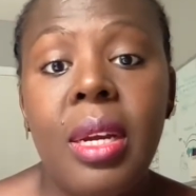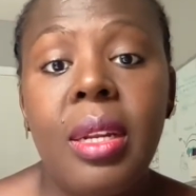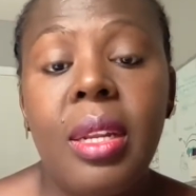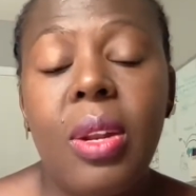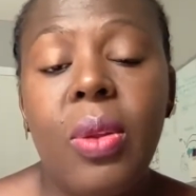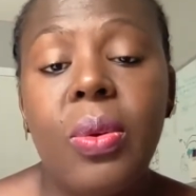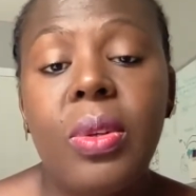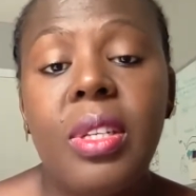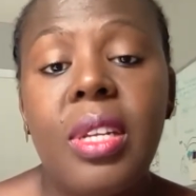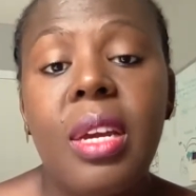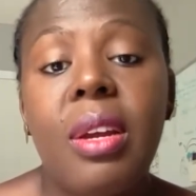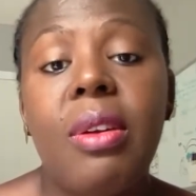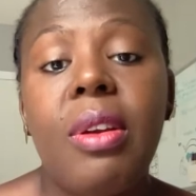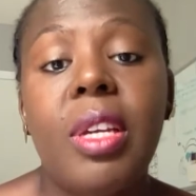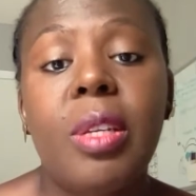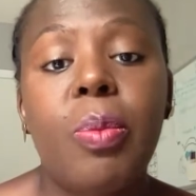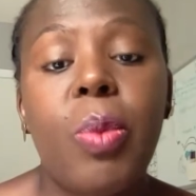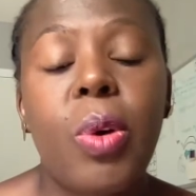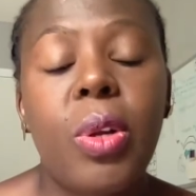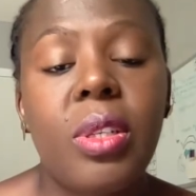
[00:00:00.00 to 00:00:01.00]
They don't take
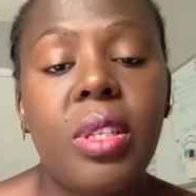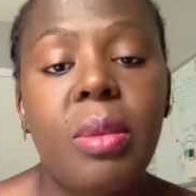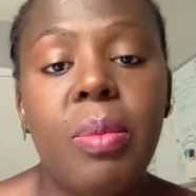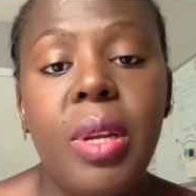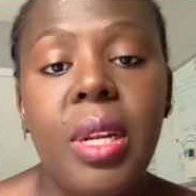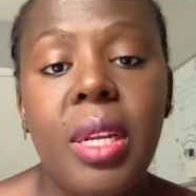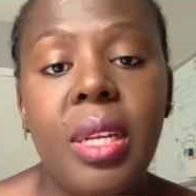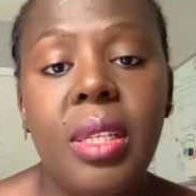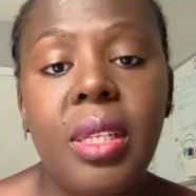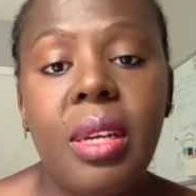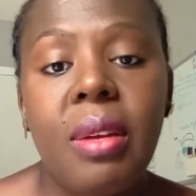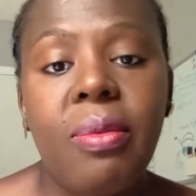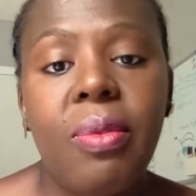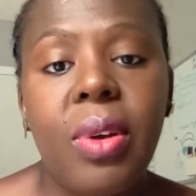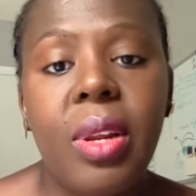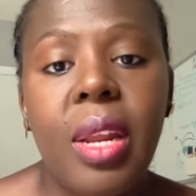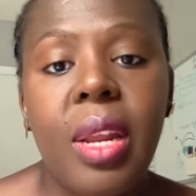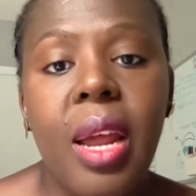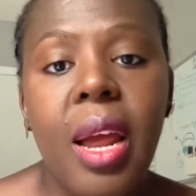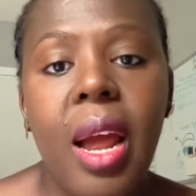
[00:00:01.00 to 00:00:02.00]
responsibility
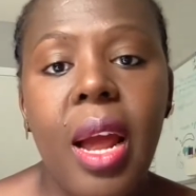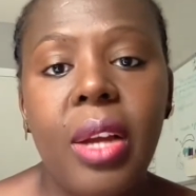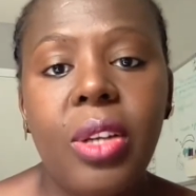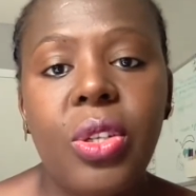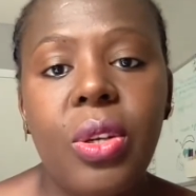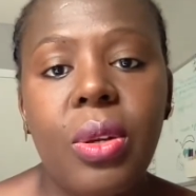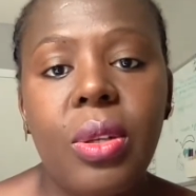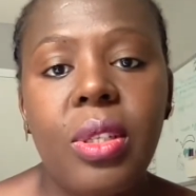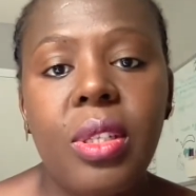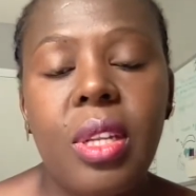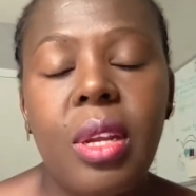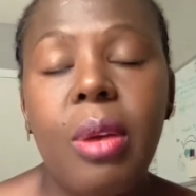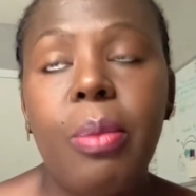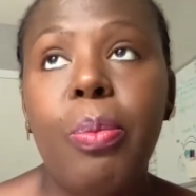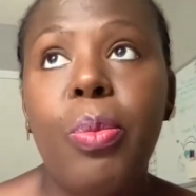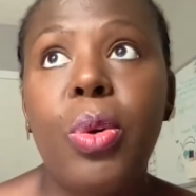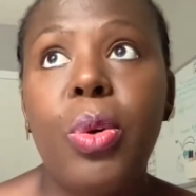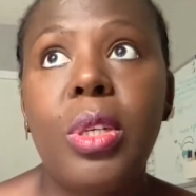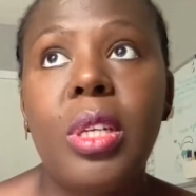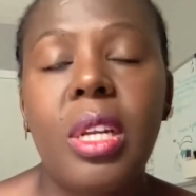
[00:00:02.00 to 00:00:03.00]
for their actions. They
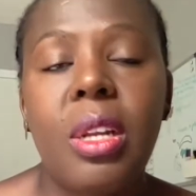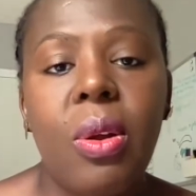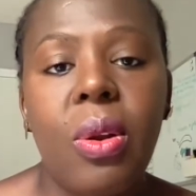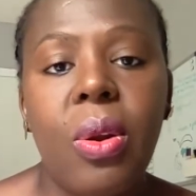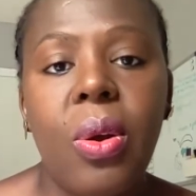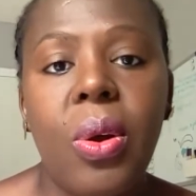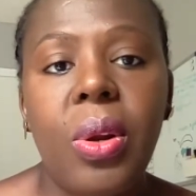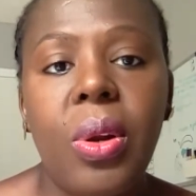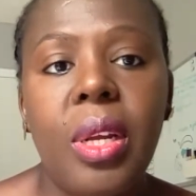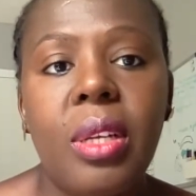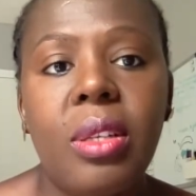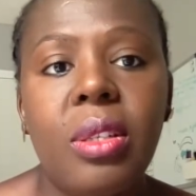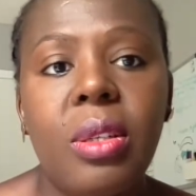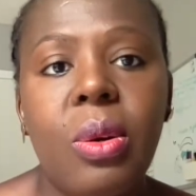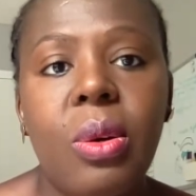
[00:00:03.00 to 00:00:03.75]
put it on others.